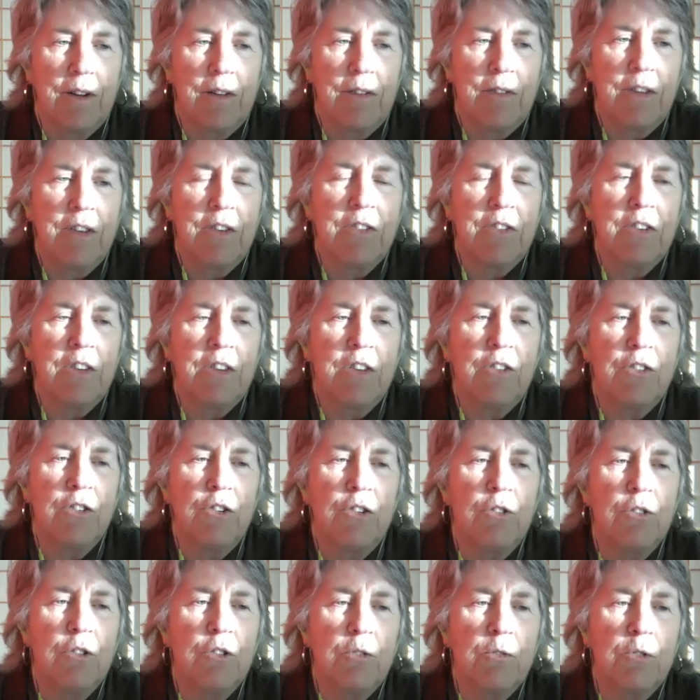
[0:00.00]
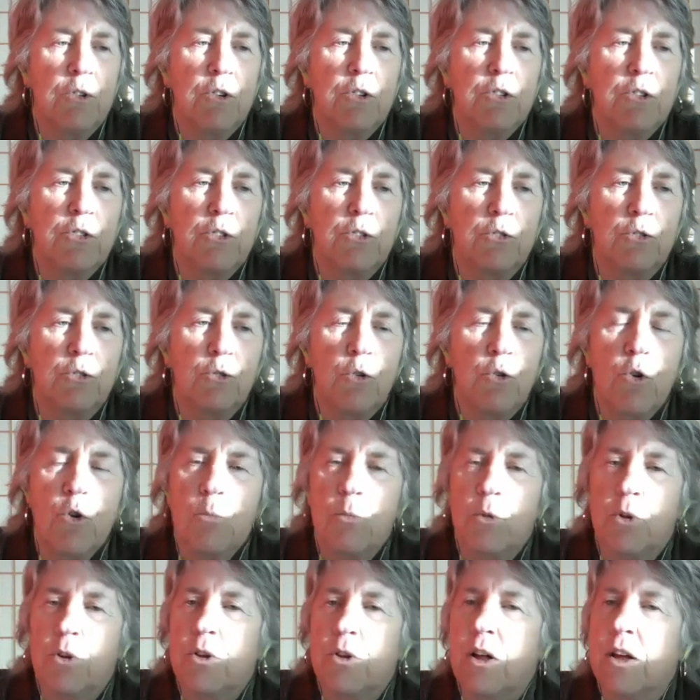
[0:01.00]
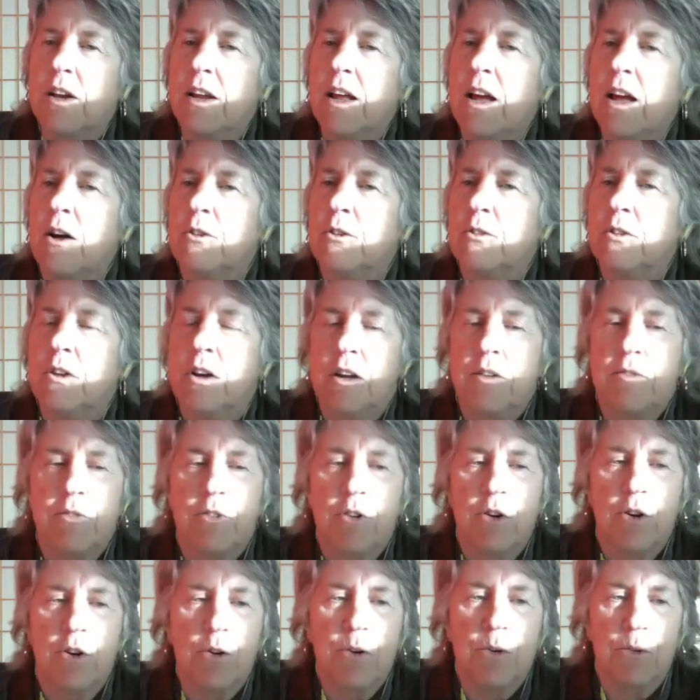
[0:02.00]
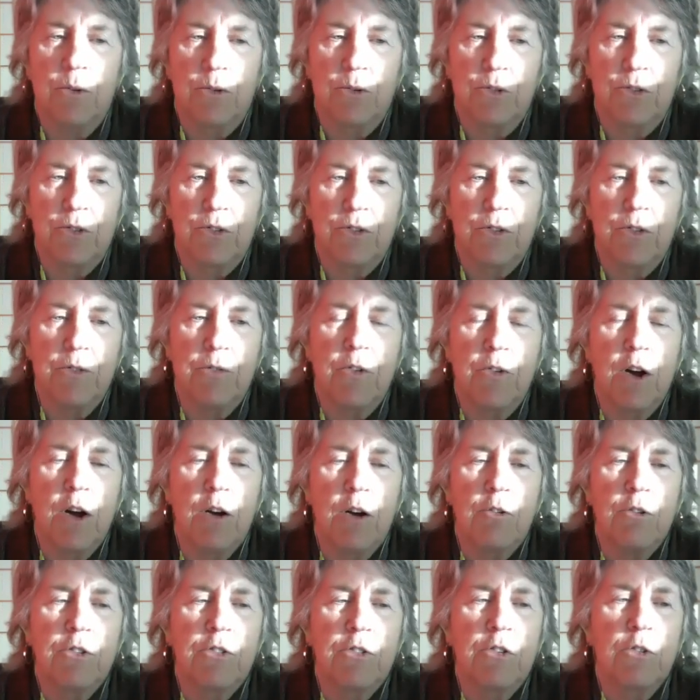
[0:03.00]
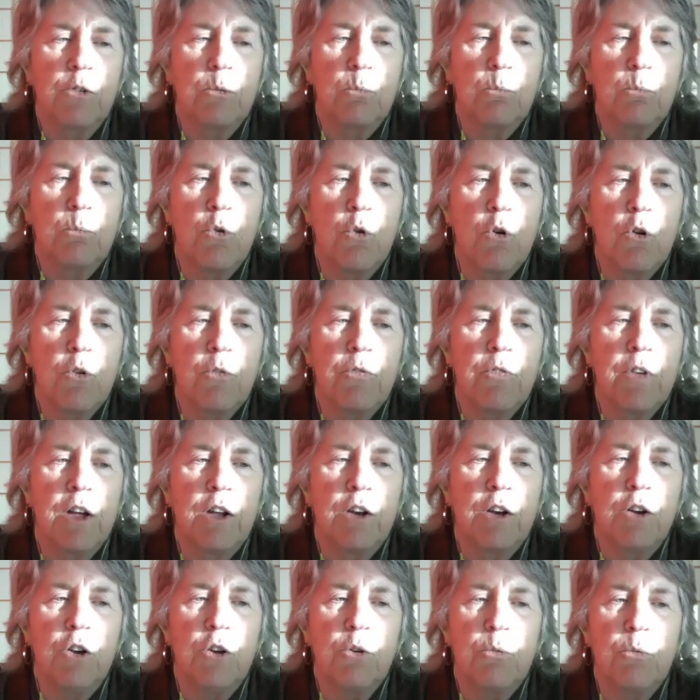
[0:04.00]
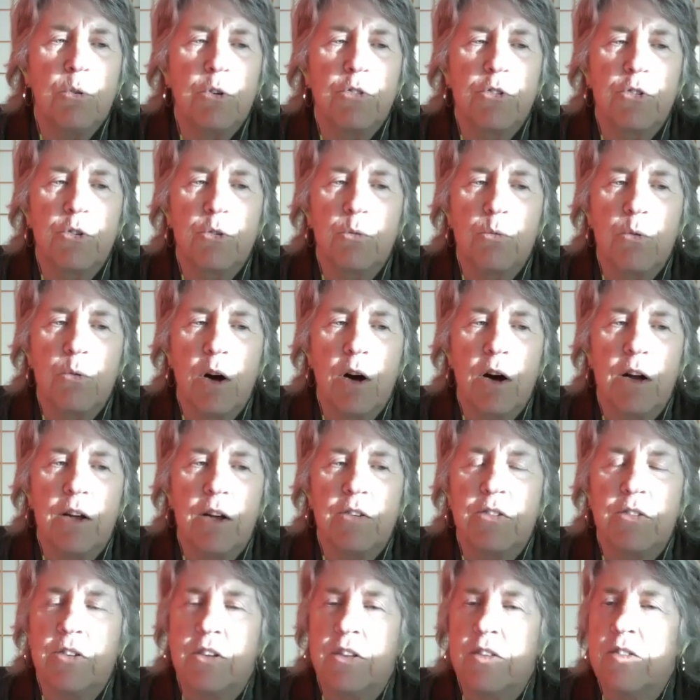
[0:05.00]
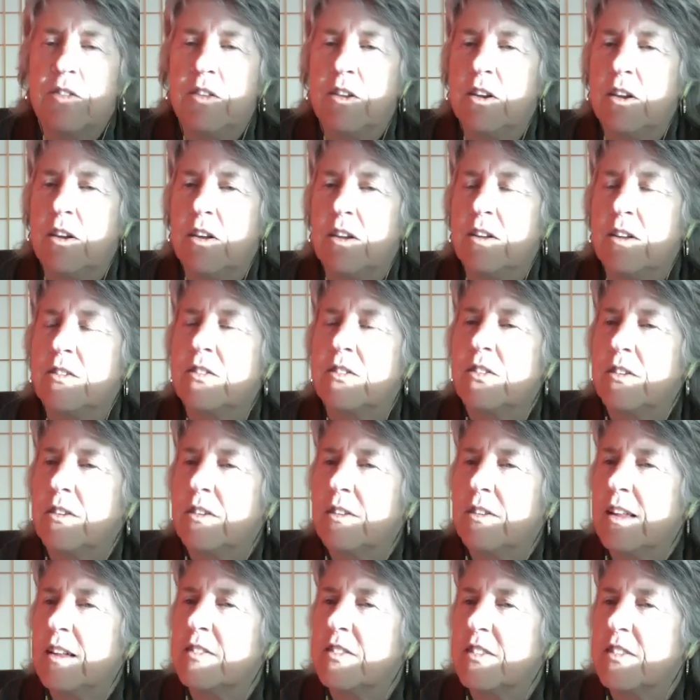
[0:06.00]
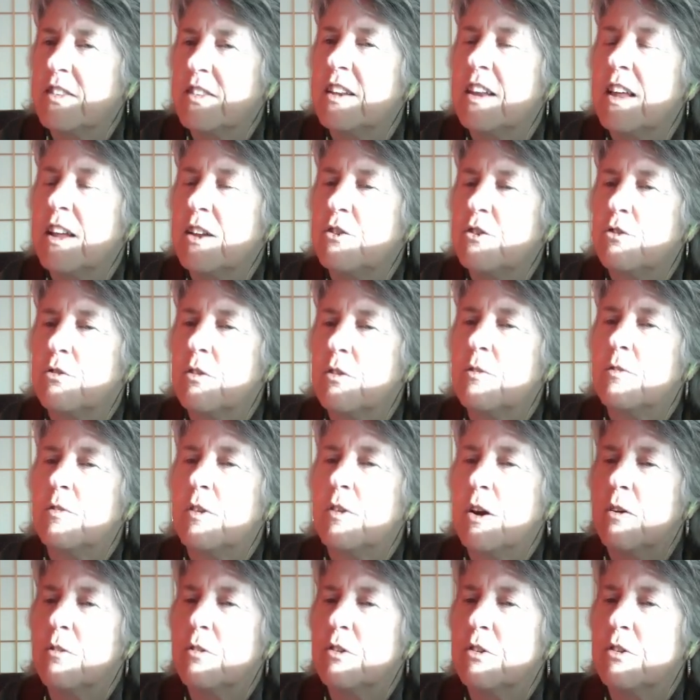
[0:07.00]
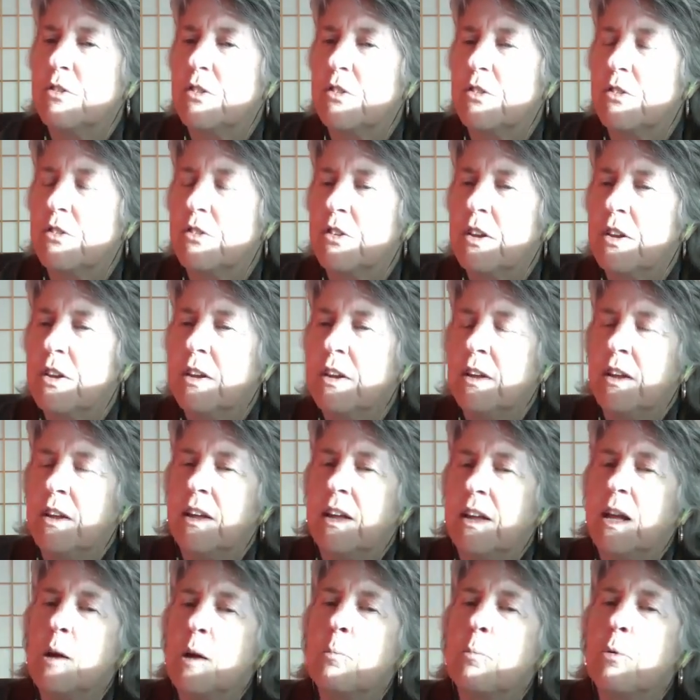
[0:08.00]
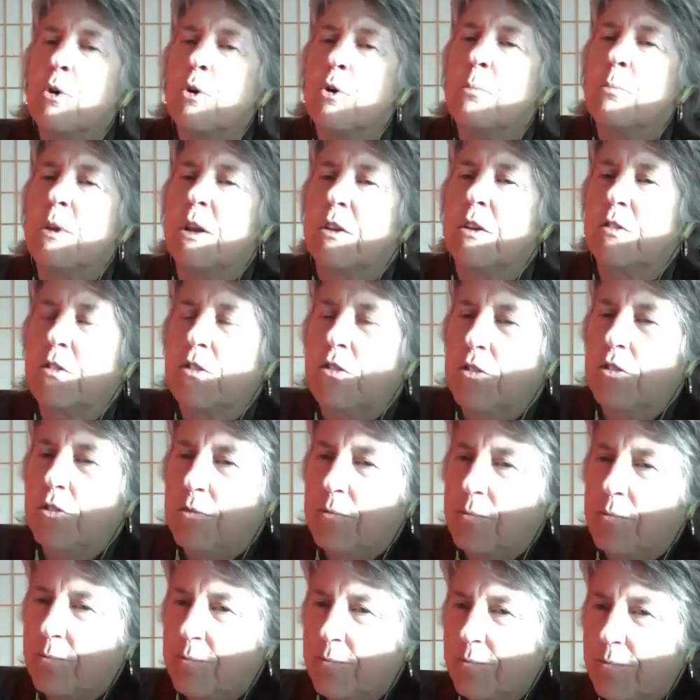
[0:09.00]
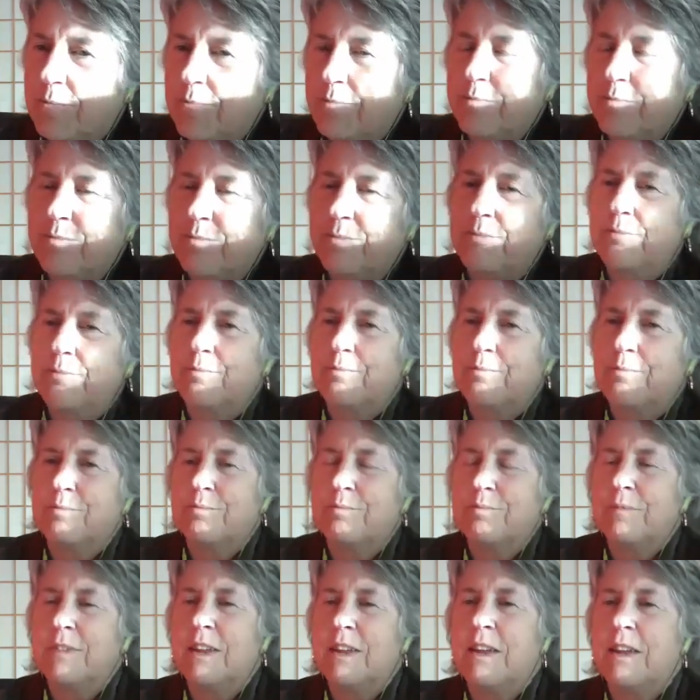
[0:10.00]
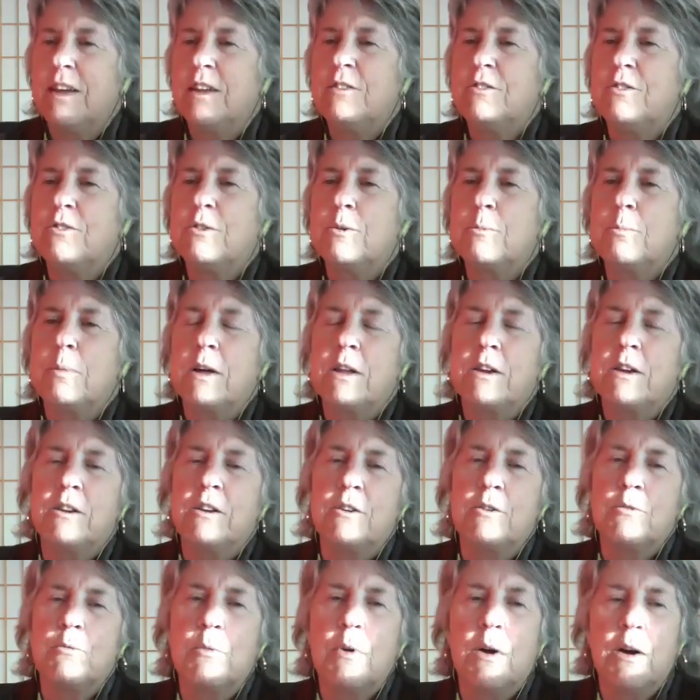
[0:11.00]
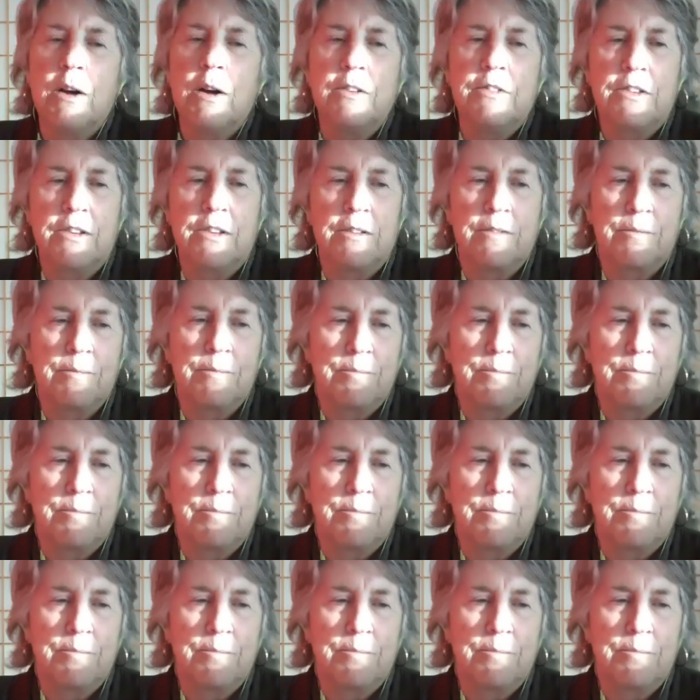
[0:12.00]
This is universal normal and how life goes. The viruses morph and new ones arise. That's the nature of viruses. Impermanence, interdependent arising.